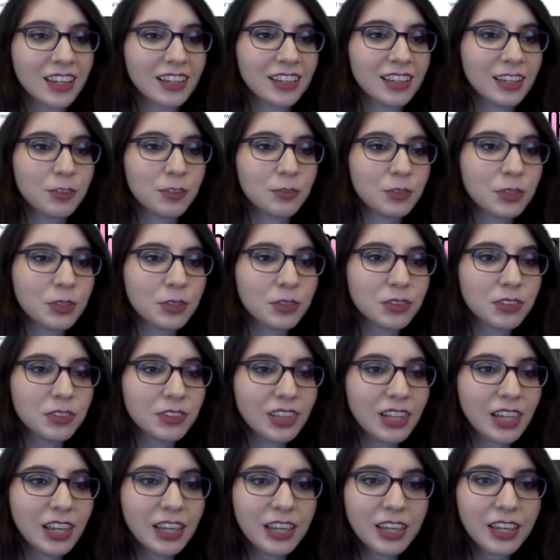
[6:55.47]
if
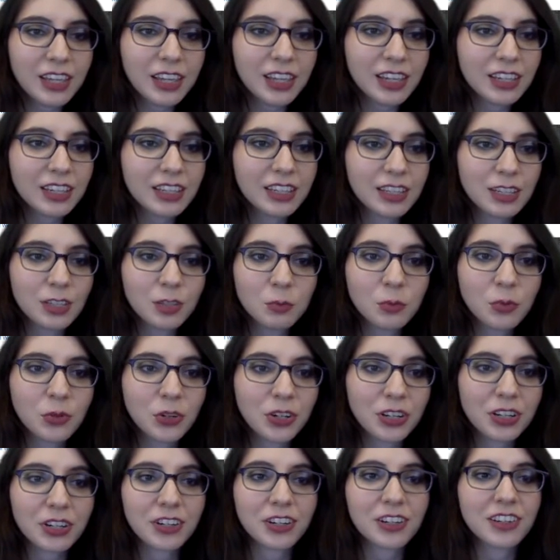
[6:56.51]
you like
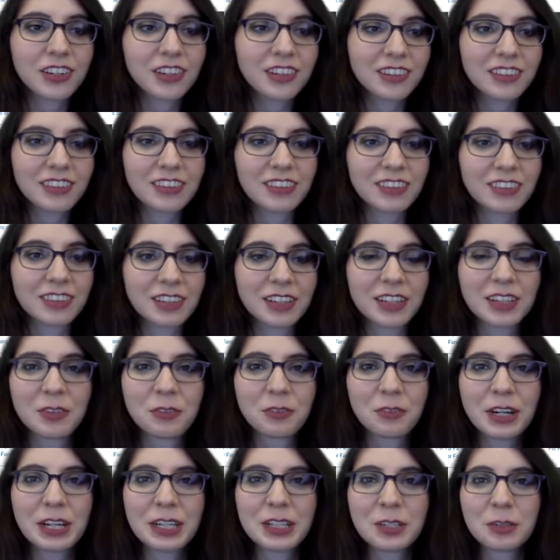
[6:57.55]
Gilmore Girls, it's a
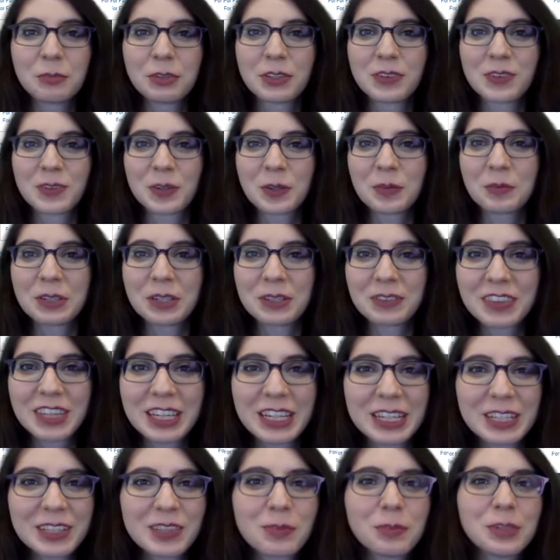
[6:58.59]
random assortment of
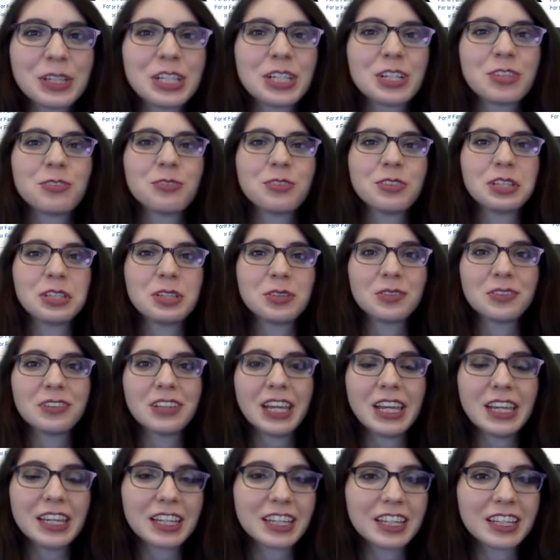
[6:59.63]
things, but if you
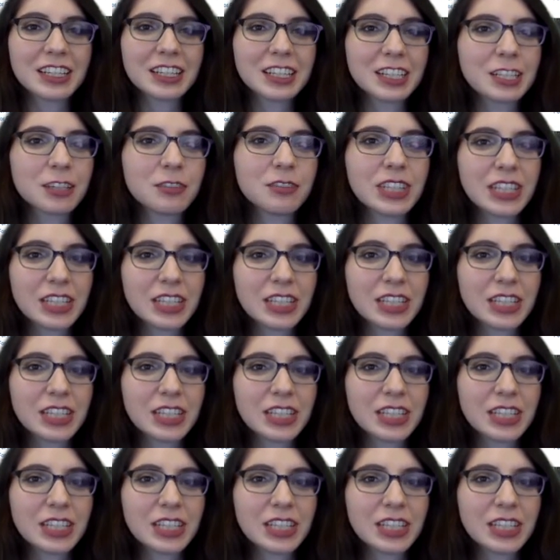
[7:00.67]
like any of